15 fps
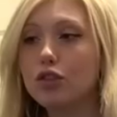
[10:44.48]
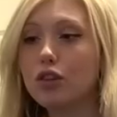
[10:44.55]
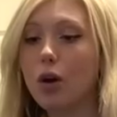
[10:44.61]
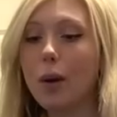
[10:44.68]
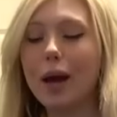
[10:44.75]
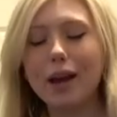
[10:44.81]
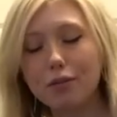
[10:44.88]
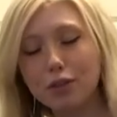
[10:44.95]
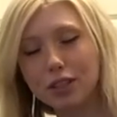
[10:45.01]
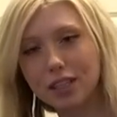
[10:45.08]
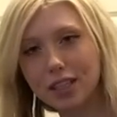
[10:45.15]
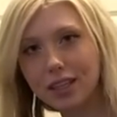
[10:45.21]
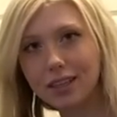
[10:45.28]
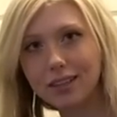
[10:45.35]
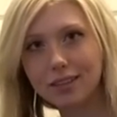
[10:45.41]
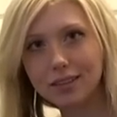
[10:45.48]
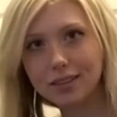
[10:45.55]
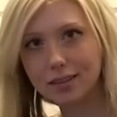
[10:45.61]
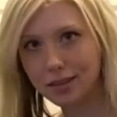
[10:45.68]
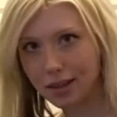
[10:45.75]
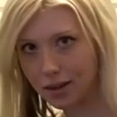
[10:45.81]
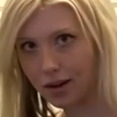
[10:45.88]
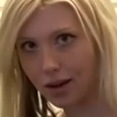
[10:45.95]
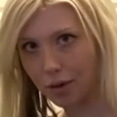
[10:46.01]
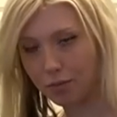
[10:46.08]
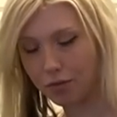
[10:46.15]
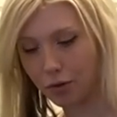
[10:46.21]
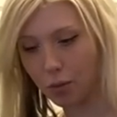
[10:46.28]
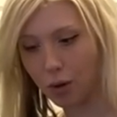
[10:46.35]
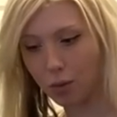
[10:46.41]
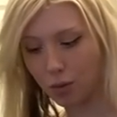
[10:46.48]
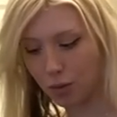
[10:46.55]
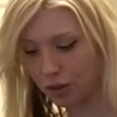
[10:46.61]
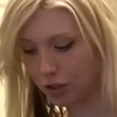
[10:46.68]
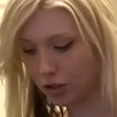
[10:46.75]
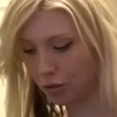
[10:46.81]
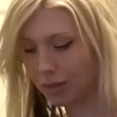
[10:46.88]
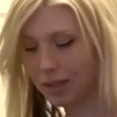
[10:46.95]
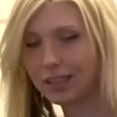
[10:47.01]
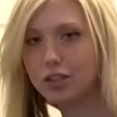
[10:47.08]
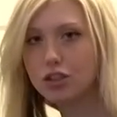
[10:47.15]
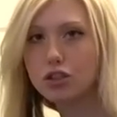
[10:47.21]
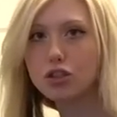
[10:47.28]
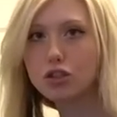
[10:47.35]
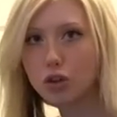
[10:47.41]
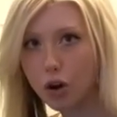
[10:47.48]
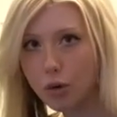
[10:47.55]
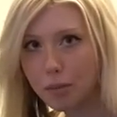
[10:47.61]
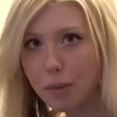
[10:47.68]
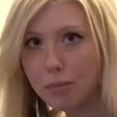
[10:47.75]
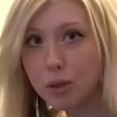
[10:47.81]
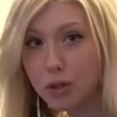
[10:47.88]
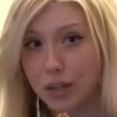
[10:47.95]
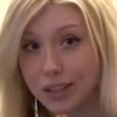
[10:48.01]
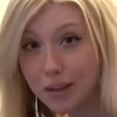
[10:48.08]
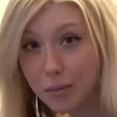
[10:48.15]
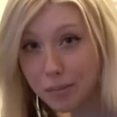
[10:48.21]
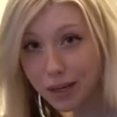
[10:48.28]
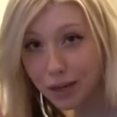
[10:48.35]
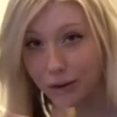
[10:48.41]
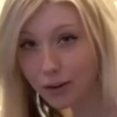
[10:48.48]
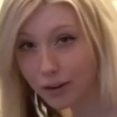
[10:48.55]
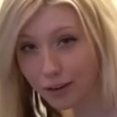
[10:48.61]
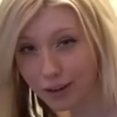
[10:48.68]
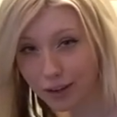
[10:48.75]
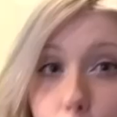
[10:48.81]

So everything isn't set up for what we want to do. But let's just start by putting the mirror